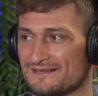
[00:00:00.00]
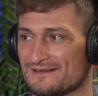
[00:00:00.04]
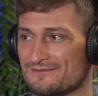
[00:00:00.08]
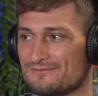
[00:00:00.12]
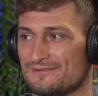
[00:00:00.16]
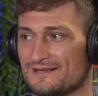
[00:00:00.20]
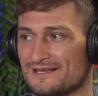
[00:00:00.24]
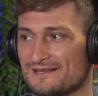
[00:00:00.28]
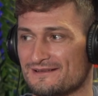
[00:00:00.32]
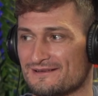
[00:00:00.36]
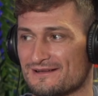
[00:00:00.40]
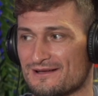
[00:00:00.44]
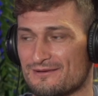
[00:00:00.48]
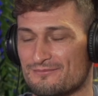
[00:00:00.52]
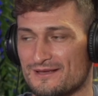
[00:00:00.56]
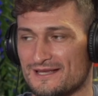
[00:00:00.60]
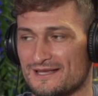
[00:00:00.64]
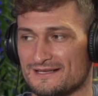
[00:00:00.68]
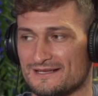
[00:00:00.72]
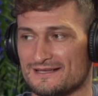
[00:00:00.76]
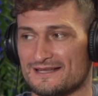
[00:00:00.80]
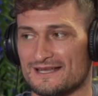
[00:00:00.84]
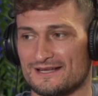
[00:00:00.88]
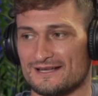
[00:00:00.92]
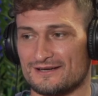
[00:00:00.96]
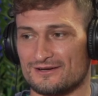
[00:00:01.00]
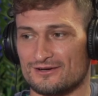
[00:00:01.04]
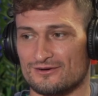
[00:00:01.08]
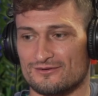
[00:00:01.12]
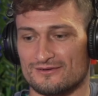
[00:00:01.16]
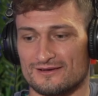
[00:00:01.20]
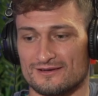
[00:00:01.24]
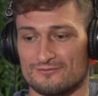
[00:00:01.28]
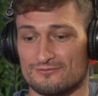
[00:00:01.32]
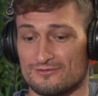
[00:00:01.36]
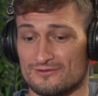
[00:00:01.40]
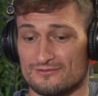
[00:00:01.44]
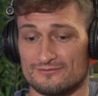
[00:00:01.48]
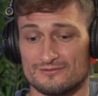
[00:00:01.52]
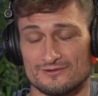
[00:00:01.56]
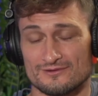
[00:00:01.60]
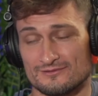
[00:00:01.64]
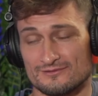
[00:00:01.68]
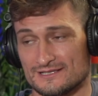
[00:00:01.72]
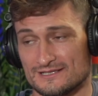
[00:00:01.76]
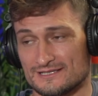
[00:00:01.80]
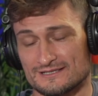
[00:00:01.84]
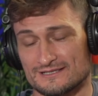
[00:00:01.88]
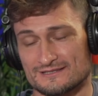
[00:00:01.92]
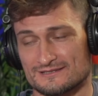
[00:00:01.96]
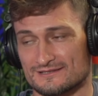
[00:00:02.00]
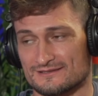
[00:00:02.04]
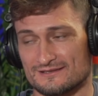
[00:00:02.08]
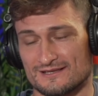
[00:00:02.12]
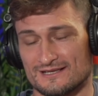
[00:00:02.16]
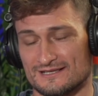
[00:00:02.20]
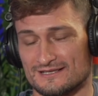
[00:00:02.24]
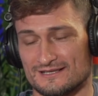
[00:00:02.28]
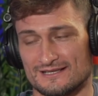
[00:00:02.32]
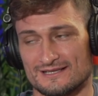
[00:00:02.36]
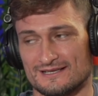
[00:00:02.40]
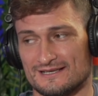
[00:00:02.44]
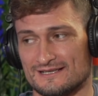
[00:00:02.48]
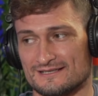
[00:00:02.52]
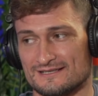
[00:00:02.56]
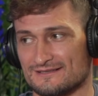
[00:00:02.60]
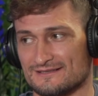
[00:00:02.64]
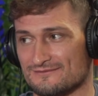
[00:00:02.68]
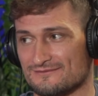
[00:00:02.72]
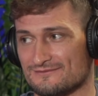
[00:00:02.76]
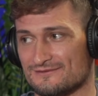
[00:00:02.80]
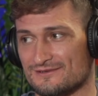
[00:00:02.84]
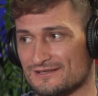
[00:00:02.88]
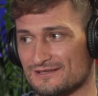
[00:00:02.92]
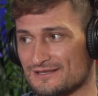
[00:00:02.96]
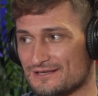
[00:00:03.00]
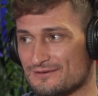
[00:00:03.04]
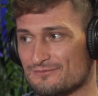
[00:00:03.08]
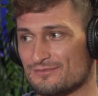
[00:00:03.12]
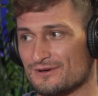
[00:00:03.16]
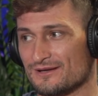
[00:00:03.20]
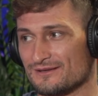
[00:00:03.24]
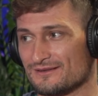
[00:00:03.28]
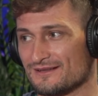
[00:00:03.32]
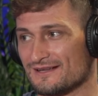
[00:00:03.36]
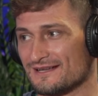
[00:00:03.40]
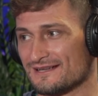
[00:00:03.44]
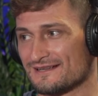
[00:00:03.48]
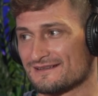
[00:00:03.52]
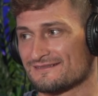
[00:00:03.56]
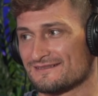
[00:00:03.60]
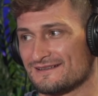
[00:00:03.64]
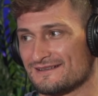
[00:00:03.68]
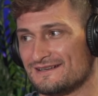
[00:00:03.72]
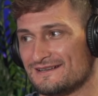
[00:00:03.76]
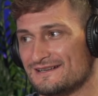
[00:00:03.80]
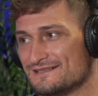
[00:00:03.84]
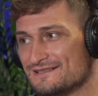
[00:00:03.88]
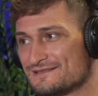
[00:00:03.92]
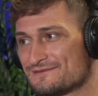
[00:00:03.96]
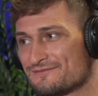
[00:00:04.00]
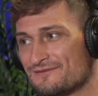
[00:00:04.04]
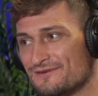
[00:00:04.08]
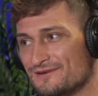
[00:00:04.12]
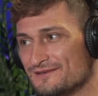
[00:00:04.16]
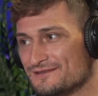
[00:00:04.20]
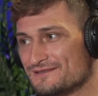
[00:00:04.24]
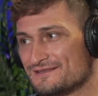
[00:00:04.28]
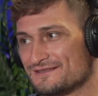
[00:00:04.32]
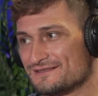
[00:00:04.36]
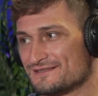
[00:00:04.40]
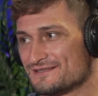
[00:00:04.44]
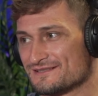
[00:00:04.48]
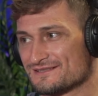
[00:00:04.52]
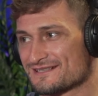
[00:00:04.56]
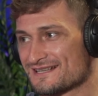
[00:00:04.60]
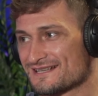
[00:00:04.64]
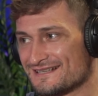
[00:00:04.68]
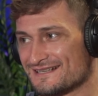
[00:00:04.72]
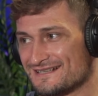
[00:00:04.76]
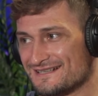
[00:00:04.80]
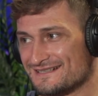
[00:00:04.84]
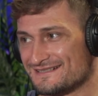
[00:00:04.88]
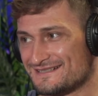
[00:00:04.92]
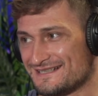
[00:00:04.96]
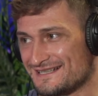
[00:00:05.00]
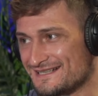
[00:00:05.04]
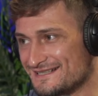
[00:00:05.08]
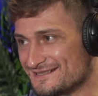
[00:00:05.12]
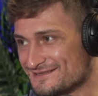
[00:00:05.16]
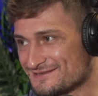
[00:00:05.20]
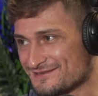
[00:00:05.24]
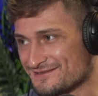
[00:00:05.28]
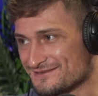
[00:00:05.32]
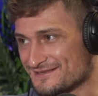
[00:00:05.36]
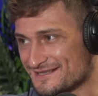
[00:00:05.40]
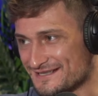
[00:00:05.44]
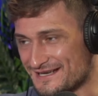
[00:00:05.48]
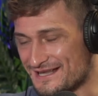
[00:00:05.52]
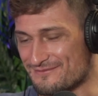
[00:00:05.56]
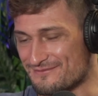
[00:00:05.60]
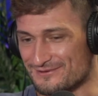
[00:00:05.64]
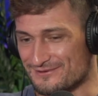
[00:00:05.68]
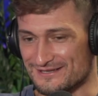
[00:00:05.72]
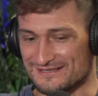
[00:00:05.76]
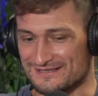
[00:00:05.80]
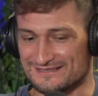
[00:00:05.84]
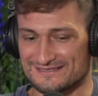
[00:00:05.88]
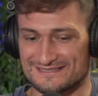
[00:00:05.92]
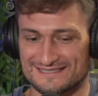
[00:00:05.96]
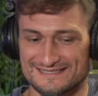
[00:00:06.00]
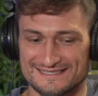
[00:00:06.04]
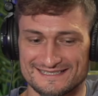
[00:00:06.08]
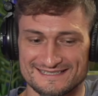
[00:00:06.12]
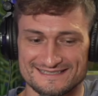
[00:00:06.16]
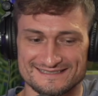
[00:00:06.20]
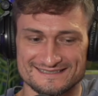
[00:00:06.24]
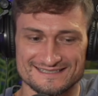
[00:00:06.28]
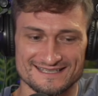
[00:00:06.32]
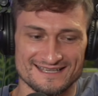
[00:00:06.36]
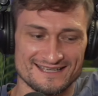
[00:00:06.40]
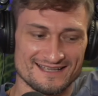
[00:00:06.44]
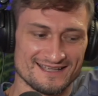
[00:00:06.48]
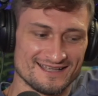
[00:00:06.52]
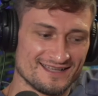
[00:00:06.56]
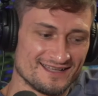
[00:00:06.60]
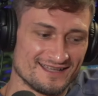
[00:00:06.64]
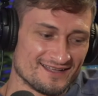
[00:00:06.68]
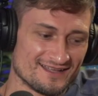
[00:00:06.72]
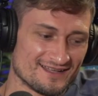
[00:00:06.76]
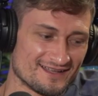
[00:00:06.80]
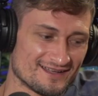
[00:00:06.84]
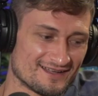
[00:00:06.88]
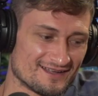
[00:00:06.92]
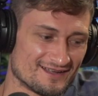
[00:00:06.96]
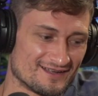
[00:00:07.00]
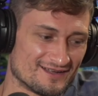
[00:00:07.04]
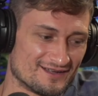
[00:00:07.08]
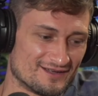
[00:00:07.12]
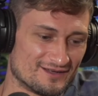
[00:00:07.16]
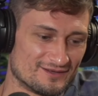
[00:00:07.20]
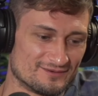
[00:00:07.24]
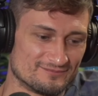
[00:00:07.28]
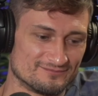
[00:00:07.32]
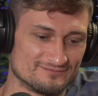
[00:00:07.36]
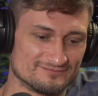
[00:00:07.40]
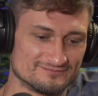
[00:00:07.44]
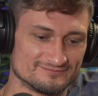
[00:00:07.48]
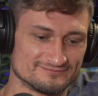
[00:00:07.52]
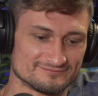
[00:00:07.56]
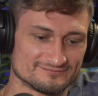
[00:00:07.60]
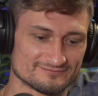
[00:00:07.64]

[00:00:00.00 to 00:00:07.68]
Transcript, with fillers: a bit a bit ghetto, which it, it it isn't really, but like it is fun to just kind of tease yeah. on the neighboring cities. Yeah. Um.